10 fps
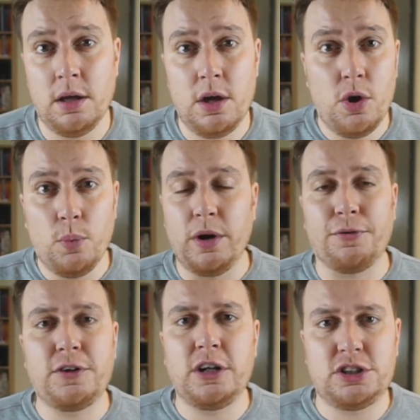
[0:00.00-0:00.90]
We
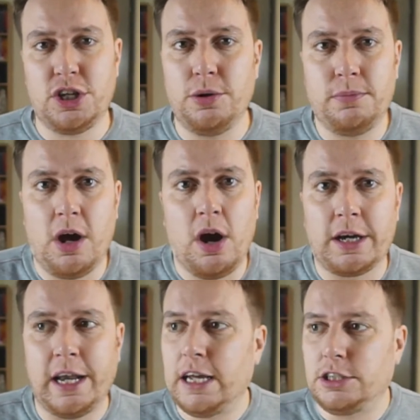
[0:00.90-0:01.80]
often assume that our
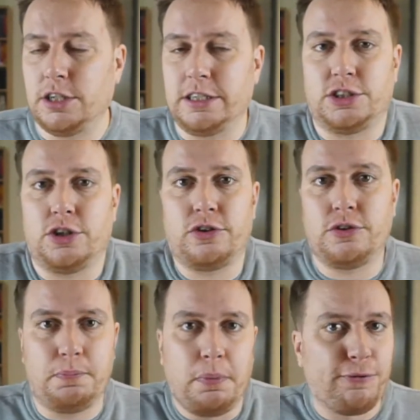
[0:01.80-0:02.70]
connection is
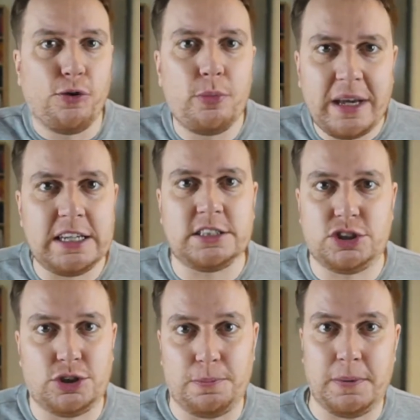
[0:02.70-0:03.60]
just performing as it
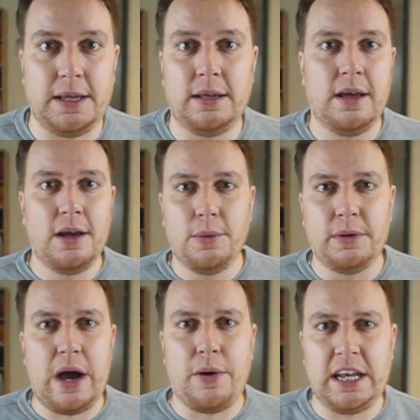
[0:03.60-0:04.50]
should be,
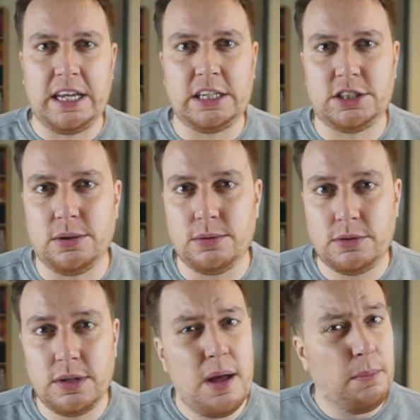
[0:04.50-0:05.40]
without any
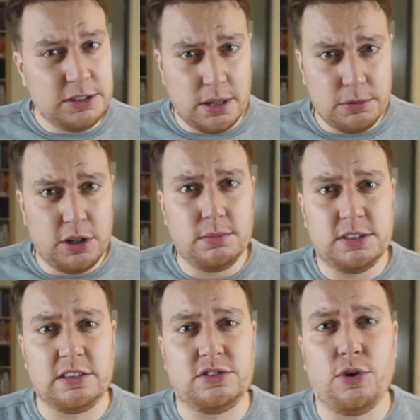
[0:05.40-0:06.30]
issues, but sometimes
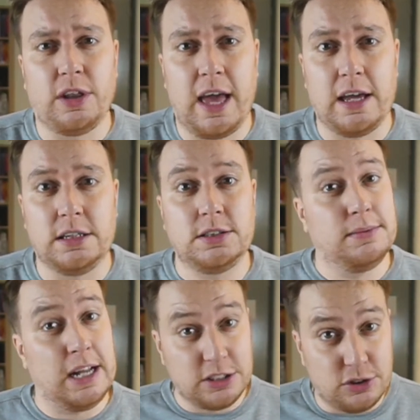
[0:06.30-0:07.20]
that's not the case,
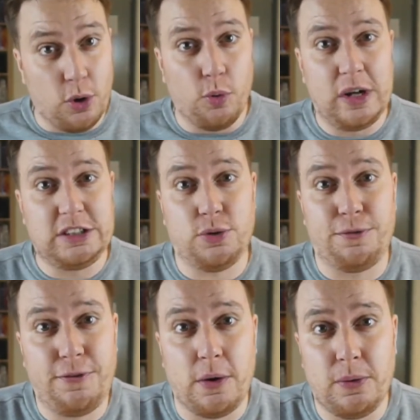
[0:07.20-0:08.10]
and it's not always your
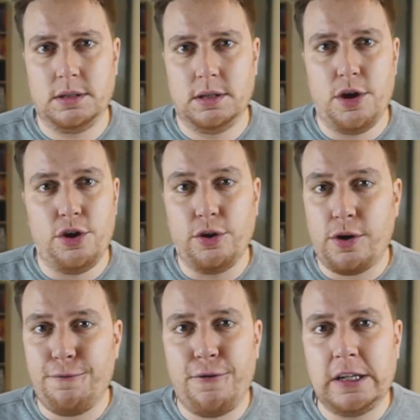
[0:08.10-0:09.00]
fault. You
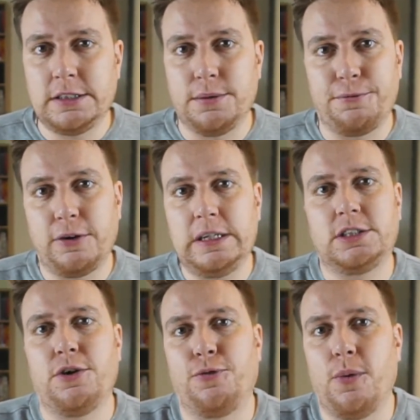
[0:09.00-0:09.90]
can find some free
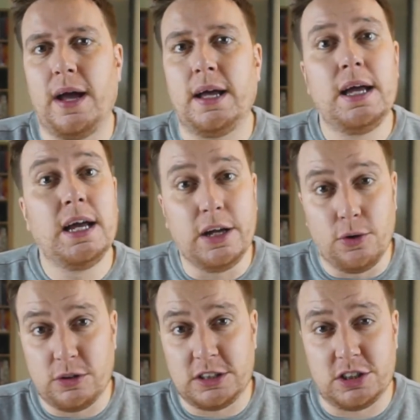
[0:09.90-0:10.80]
software in
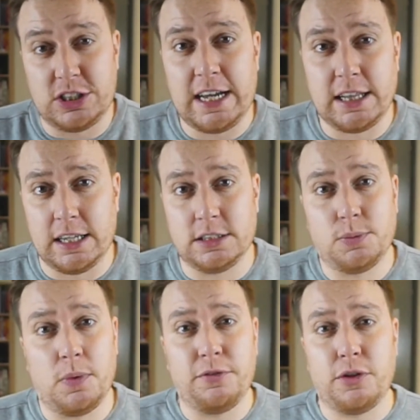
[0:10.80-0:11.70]
order to check
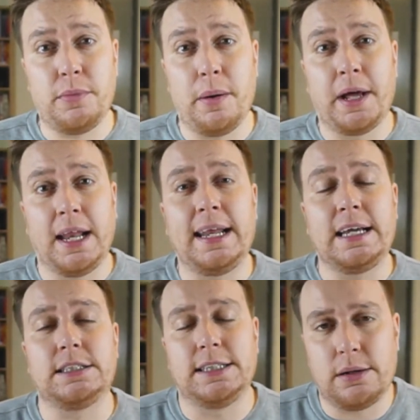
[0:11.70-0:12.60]
this. One of them I'm going to
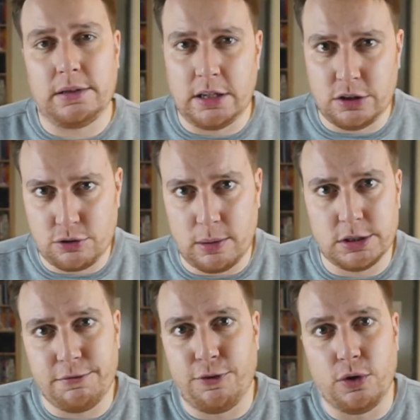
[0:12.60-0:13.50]
link down in the
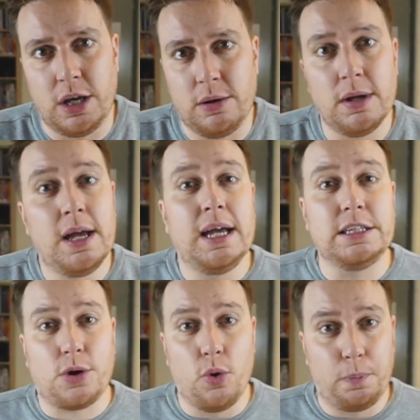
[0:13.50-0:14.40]
description for you.
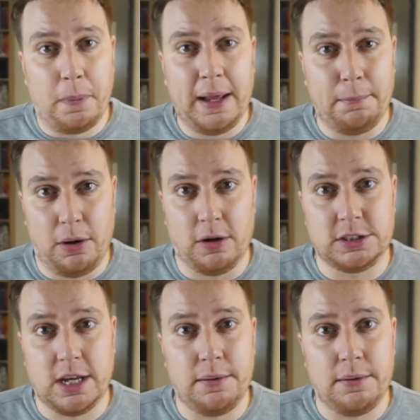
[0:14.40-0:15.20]
It's called Ping Plotter.